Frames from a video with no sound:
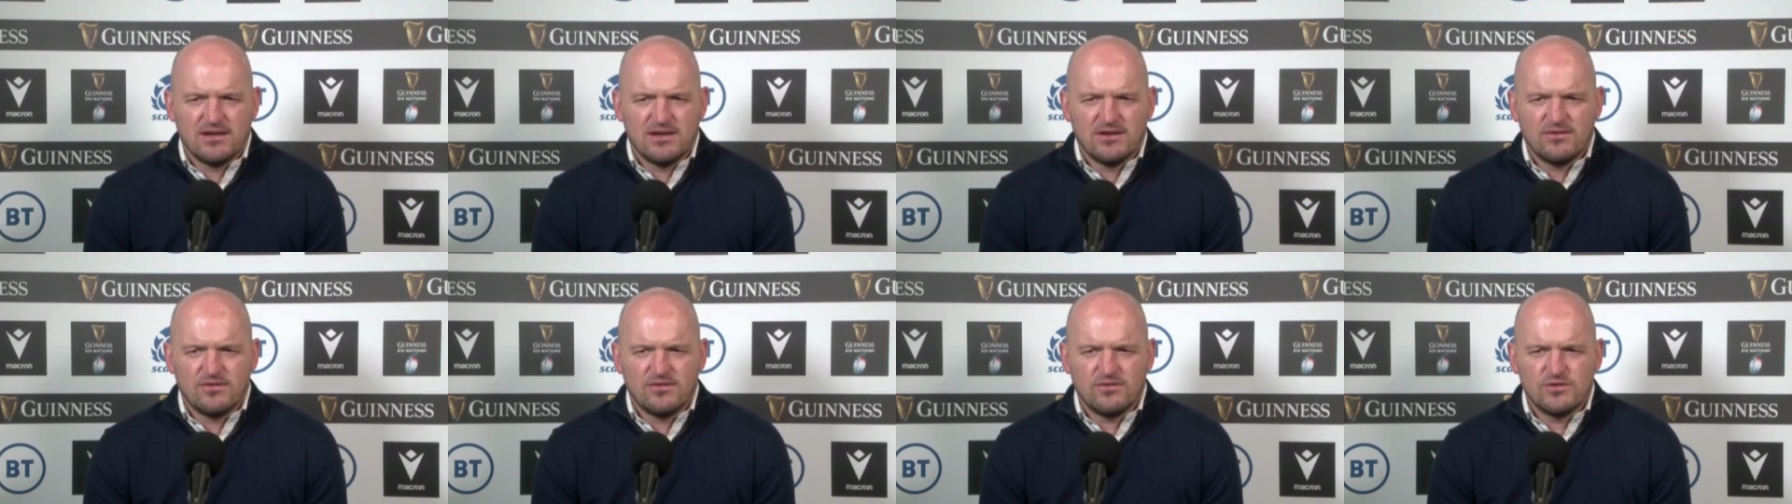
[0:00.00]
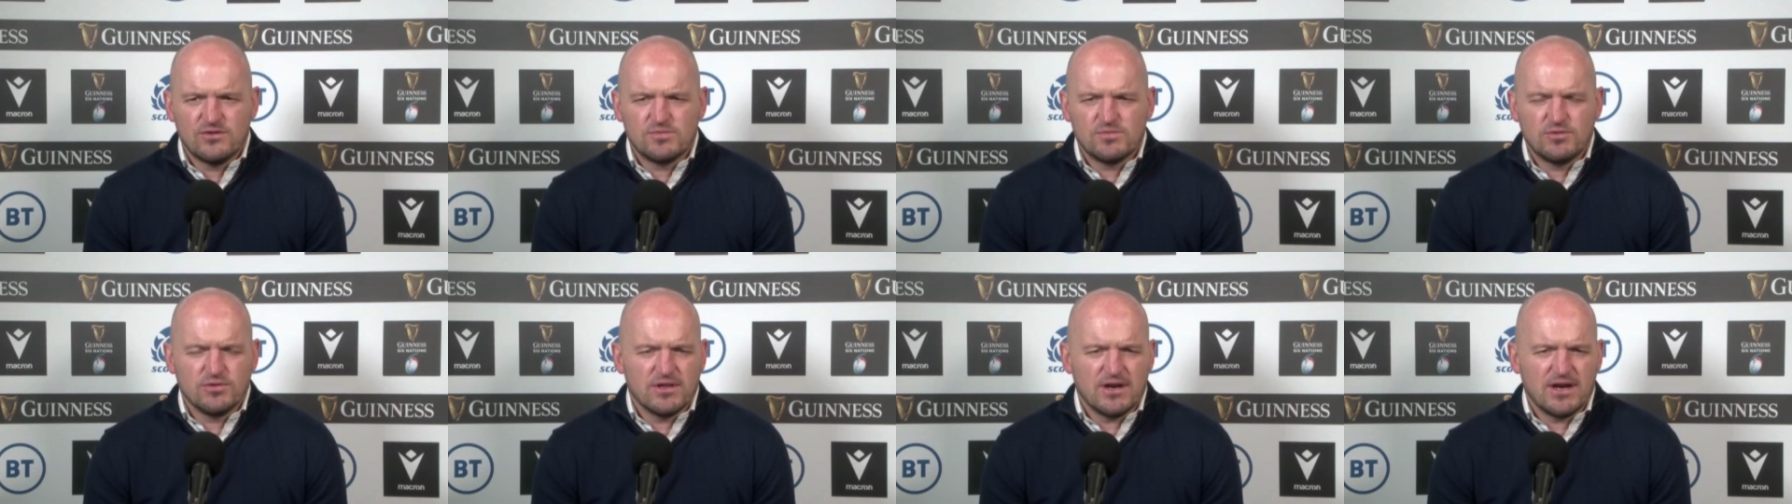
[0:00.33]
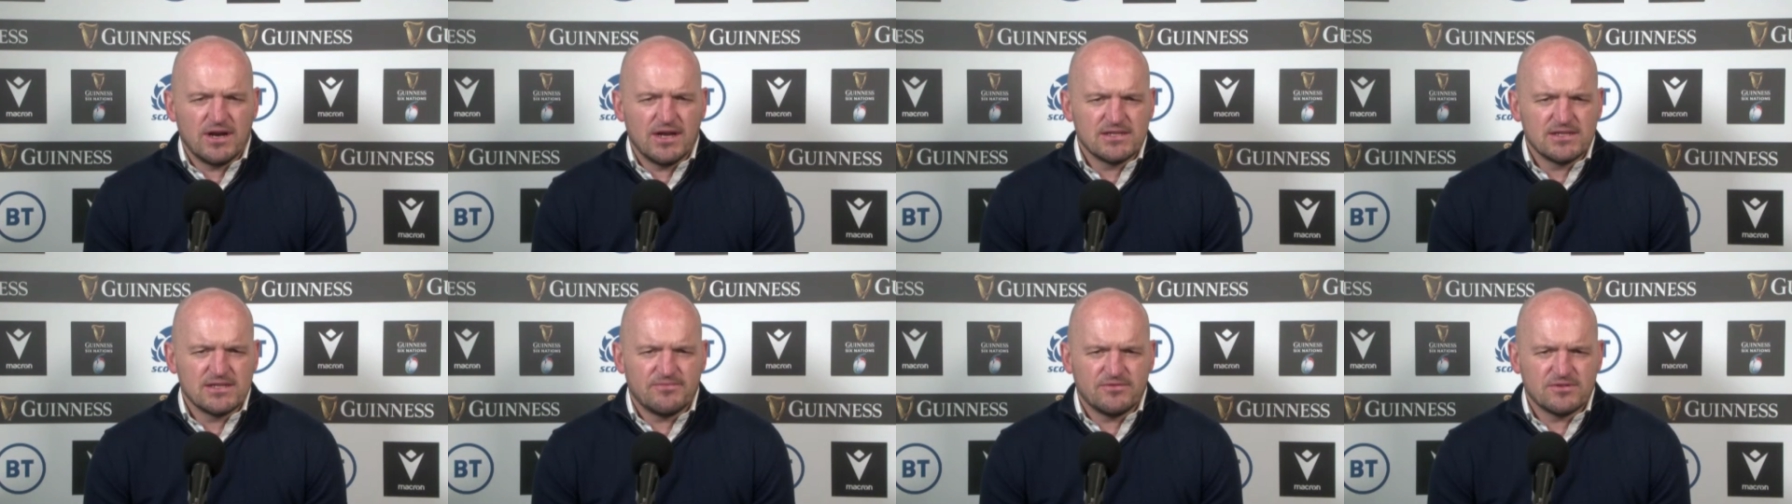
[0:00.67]
Who's put their hands
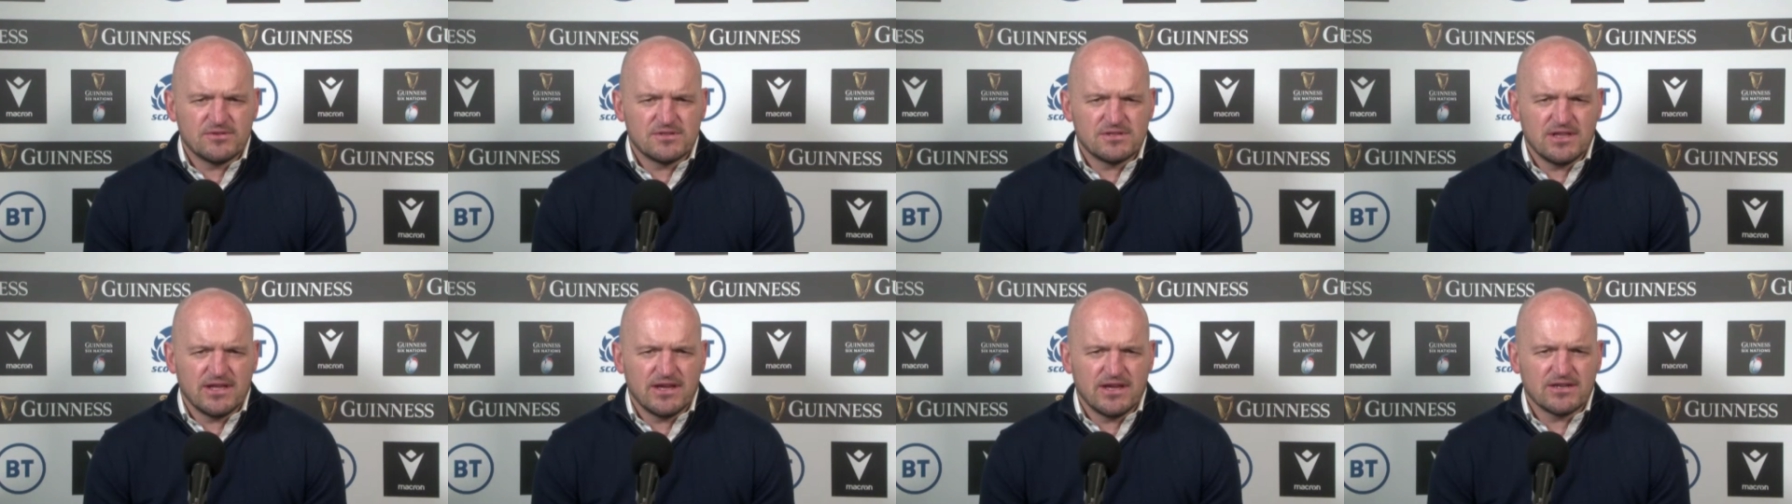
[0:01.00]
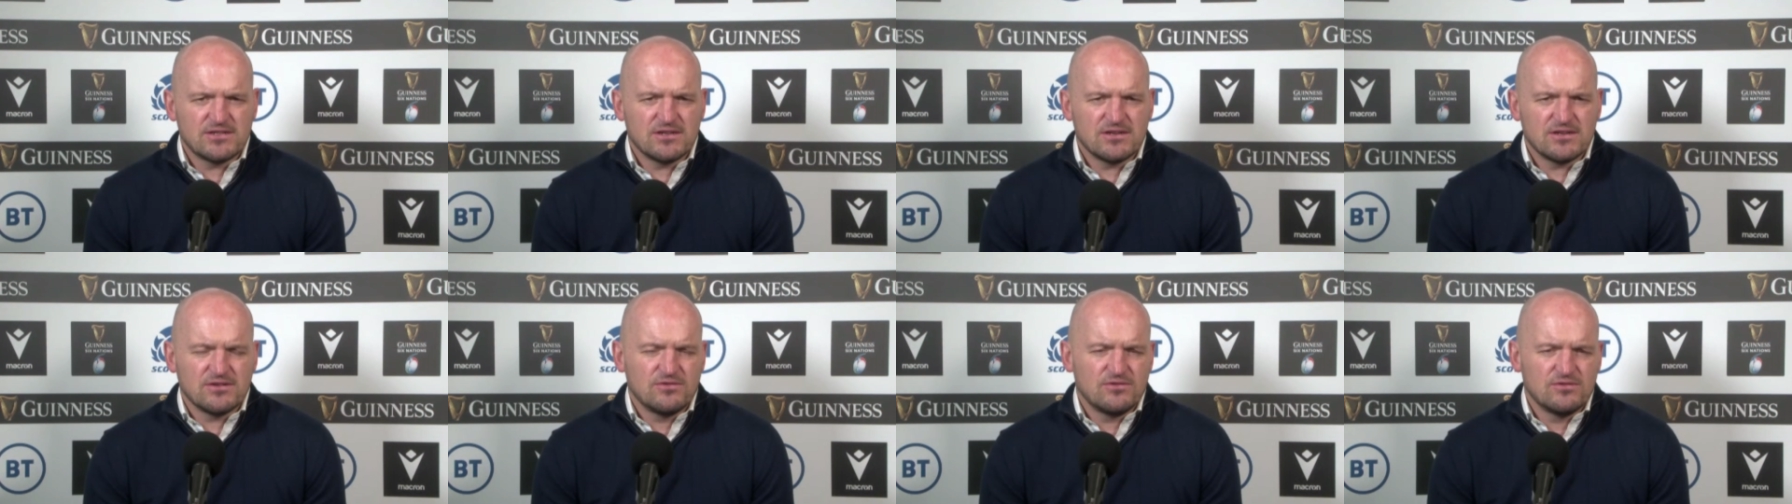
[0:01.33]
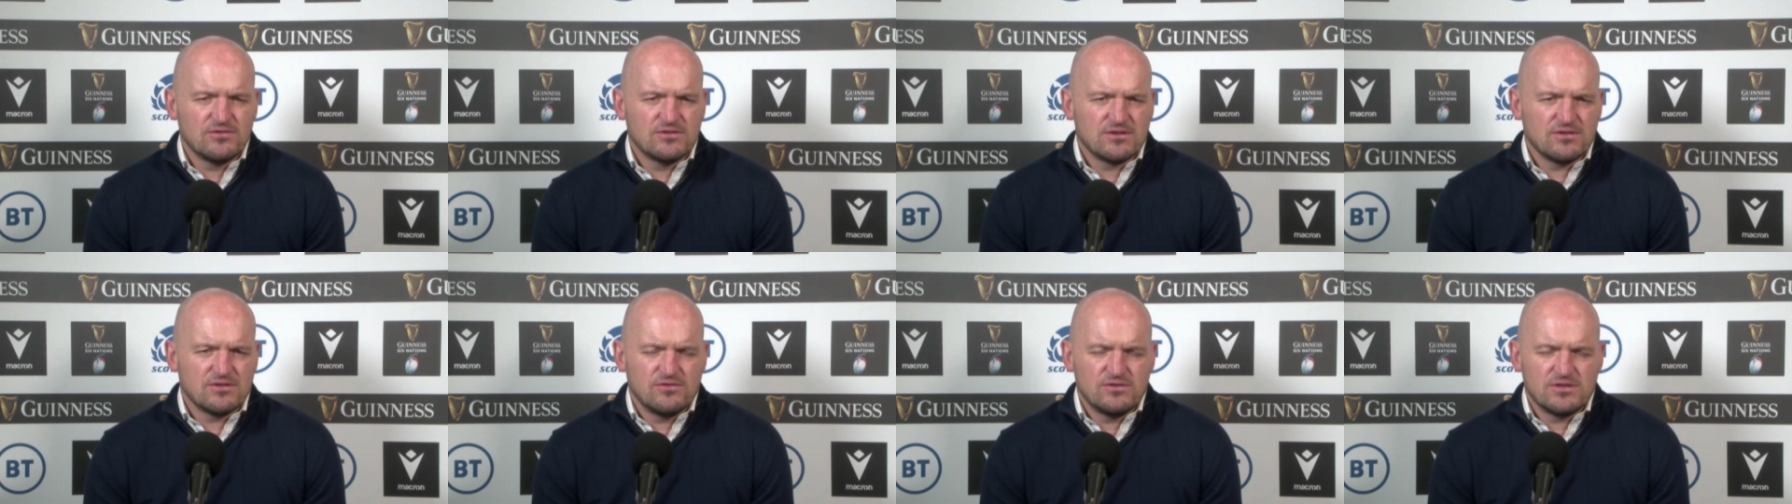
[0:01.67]
up for selection? Who's
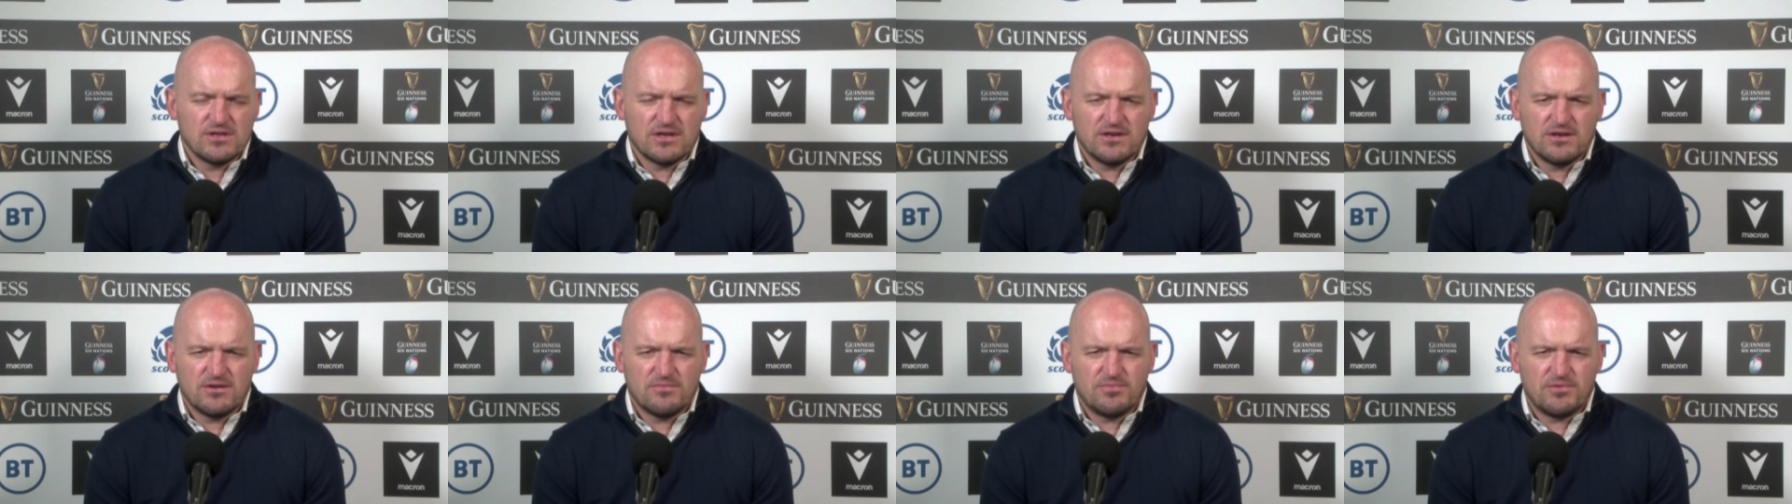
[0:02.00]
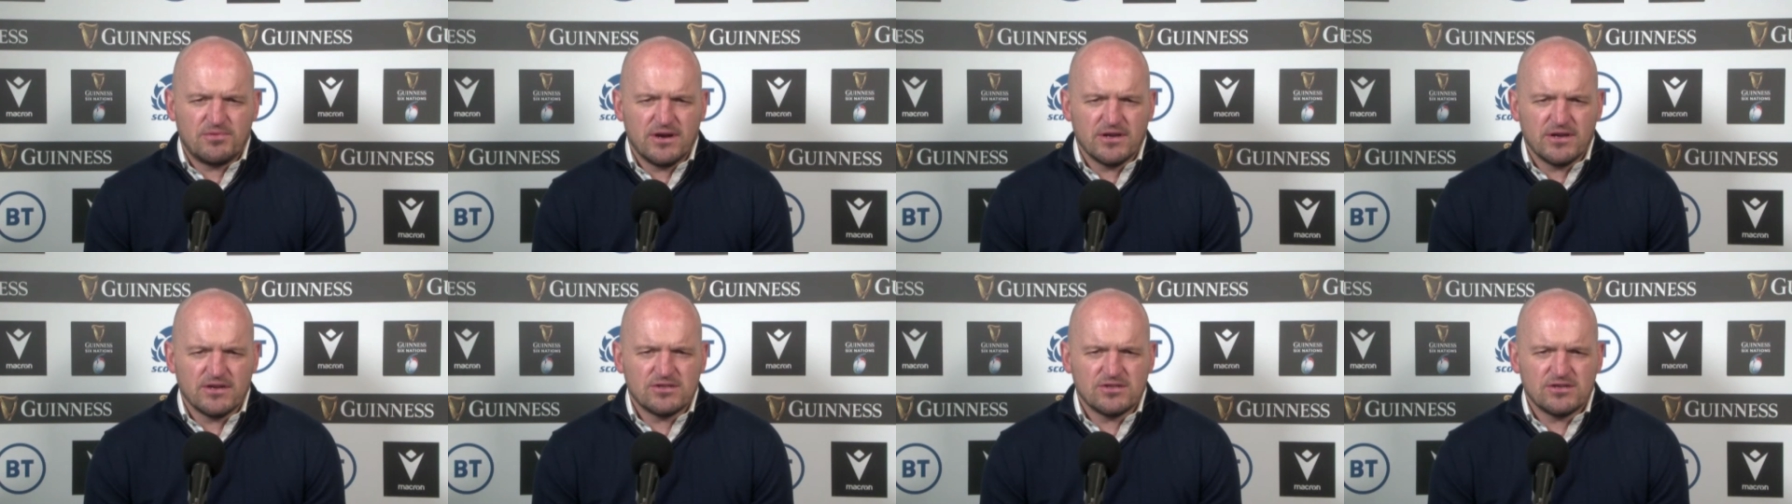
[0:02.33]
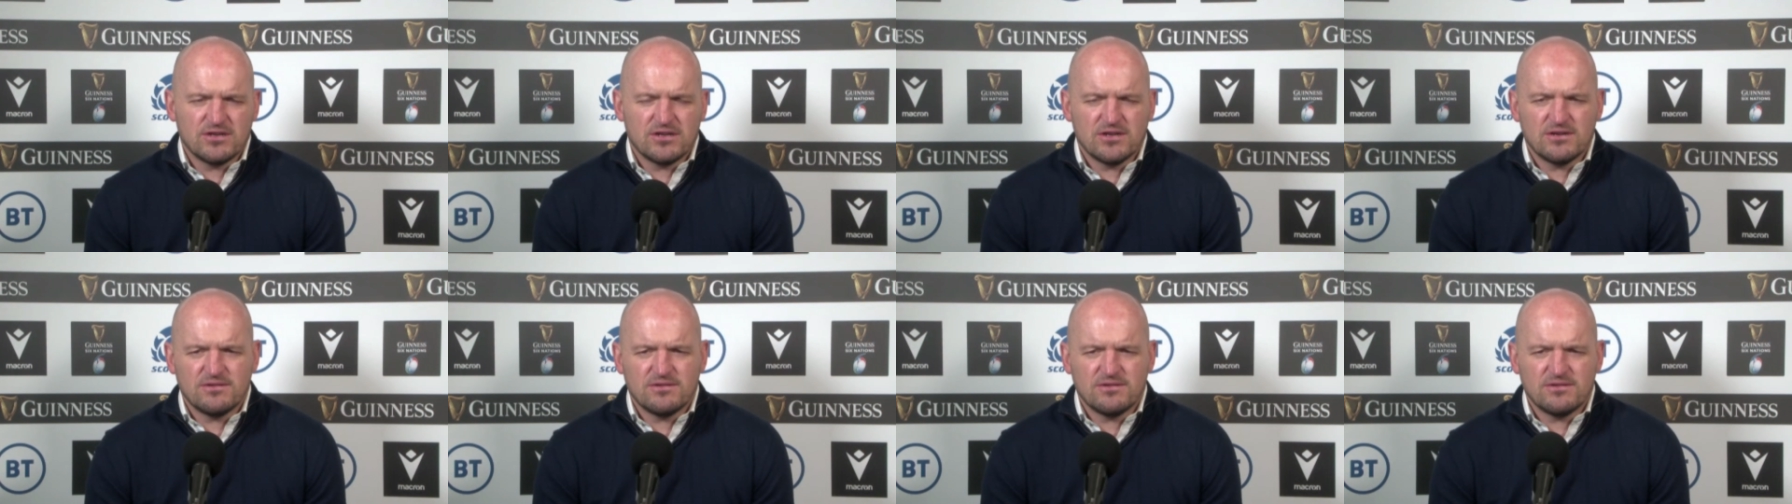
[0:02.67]
who's under pressure?